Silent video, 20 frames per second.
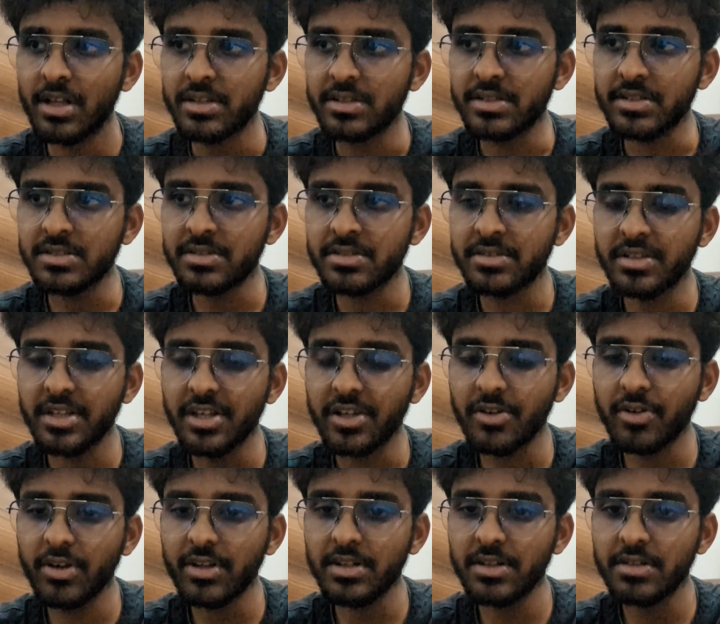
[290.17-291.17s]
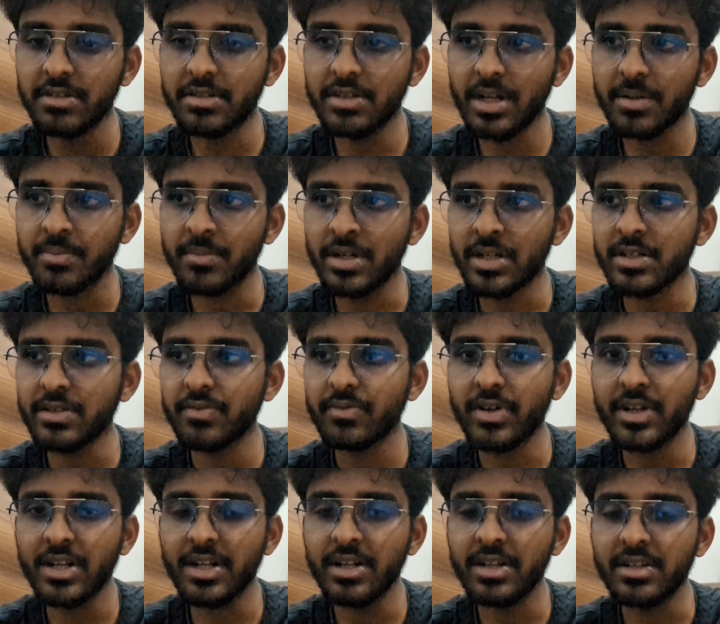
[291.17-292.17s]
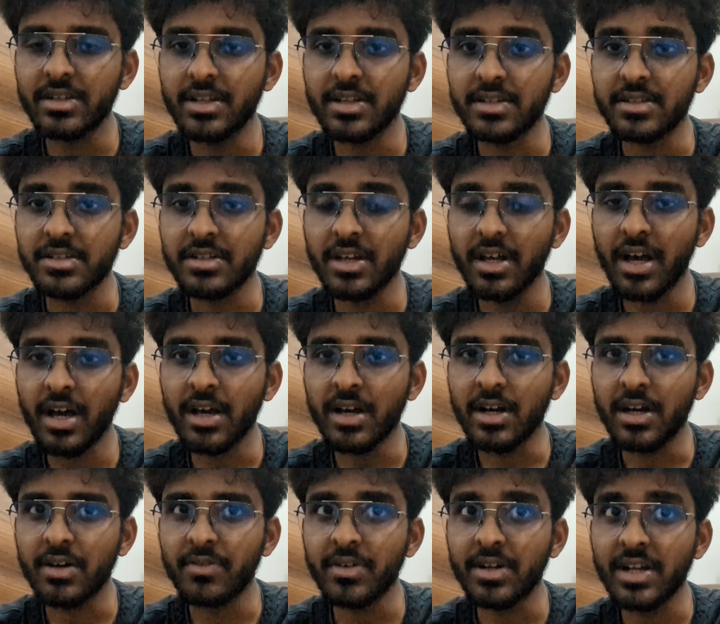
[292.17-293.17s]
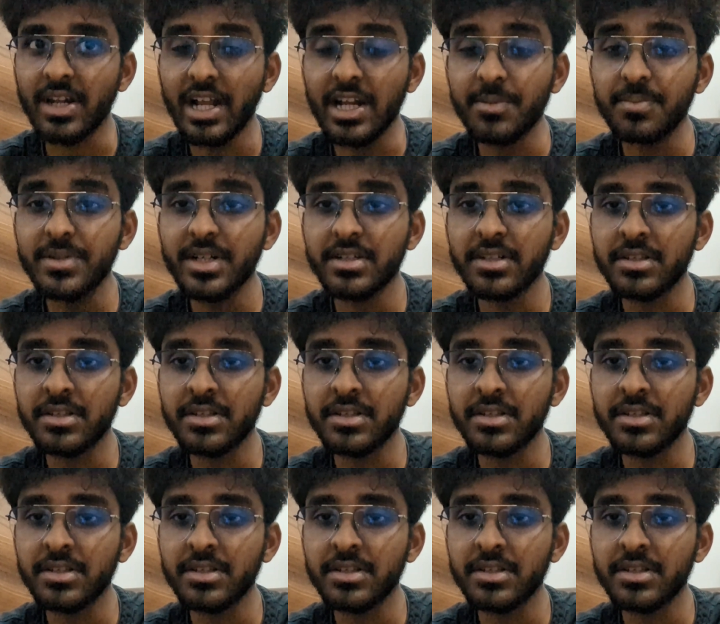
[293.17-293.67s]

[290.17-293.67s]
this sequence number will help the